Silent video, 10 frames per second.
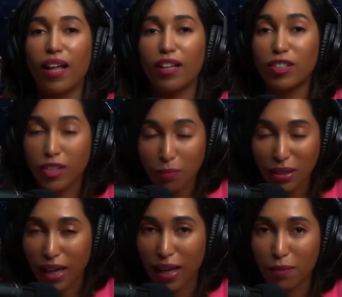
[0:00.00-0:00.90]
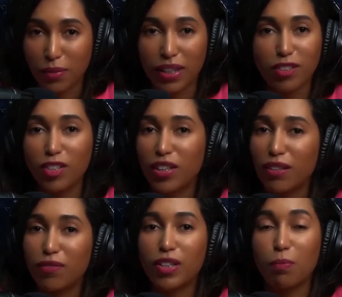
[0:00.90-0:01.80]
Sometimes it's not
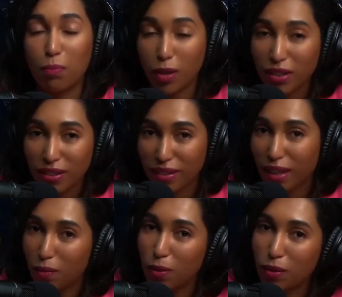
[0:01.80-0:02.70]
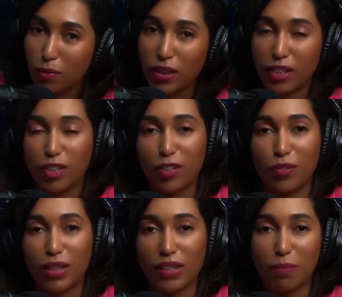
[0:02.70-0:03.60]
even a person that will read your
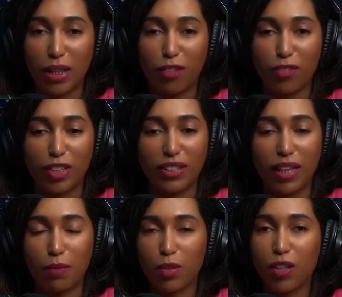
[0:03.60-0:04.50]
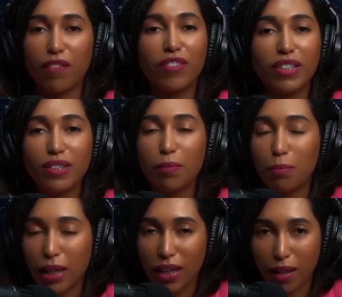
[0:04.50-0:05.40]
resume the first time. So if it's a
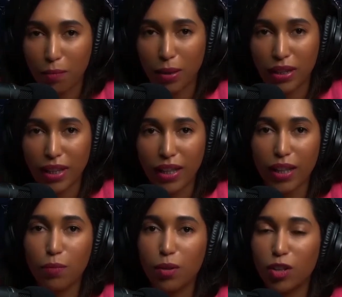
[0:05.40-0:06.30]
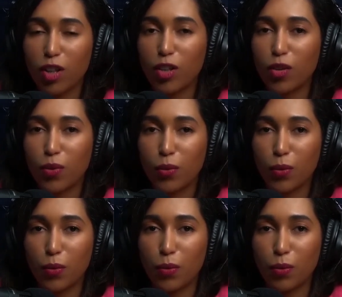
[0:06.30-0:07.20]
big company, it will go
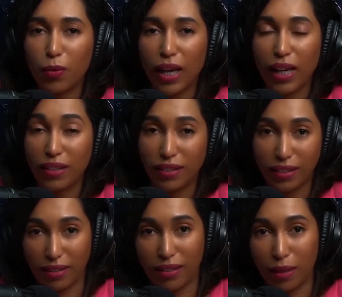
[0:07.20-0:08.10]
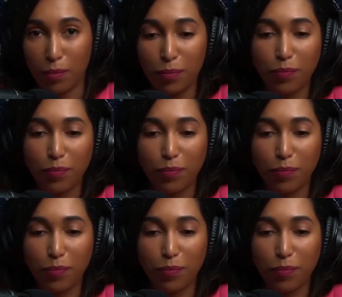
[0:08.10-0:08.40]
through a system